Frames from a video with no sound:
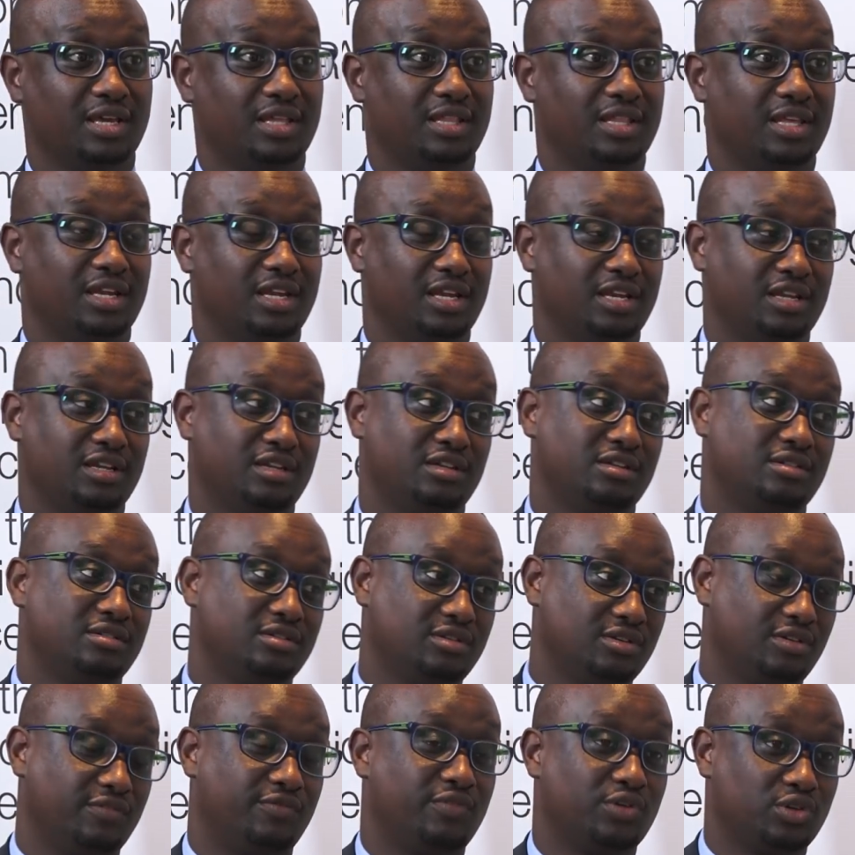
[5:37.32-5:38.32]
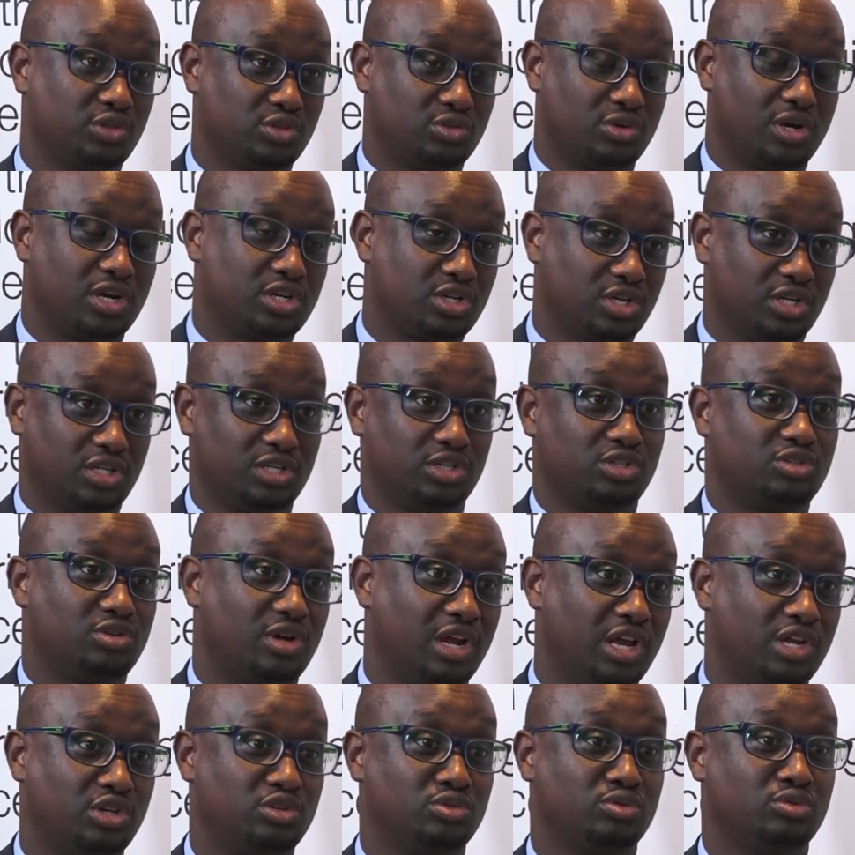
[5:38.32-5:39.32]
then you're forced to actually
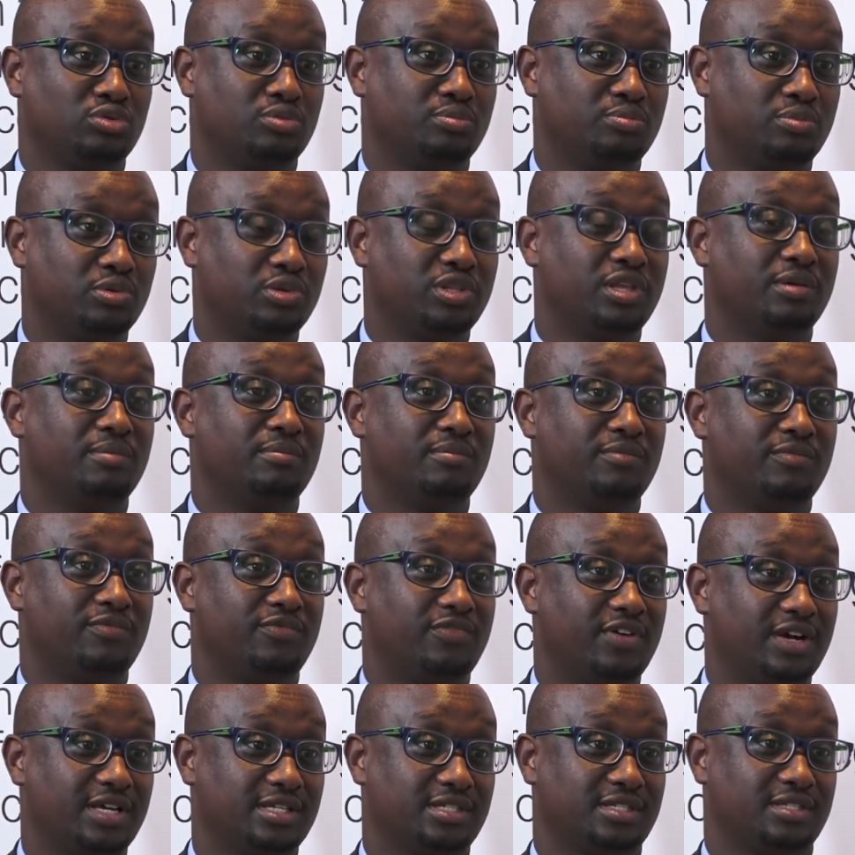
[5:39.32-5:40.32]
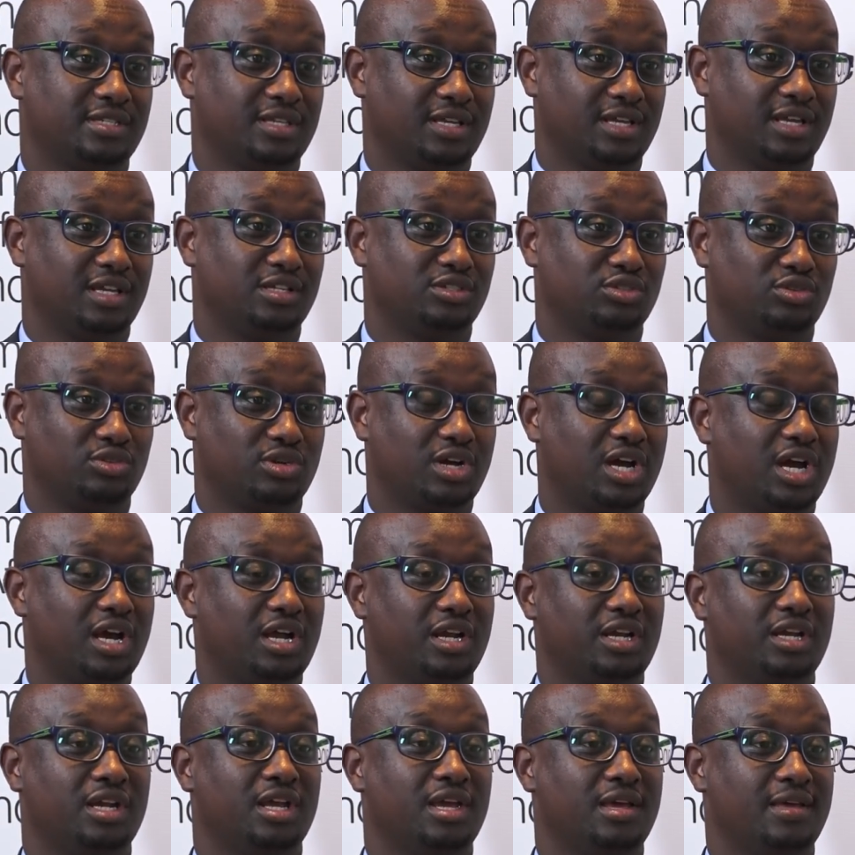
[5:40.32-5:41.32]
try to put them fast as you
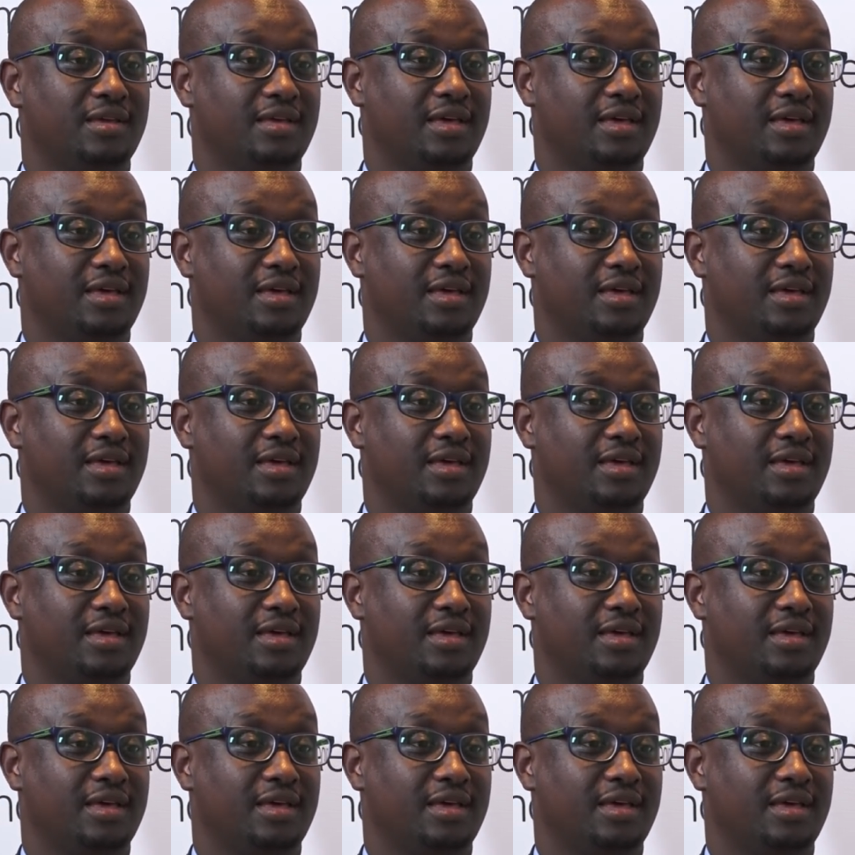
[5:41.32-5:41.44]
can.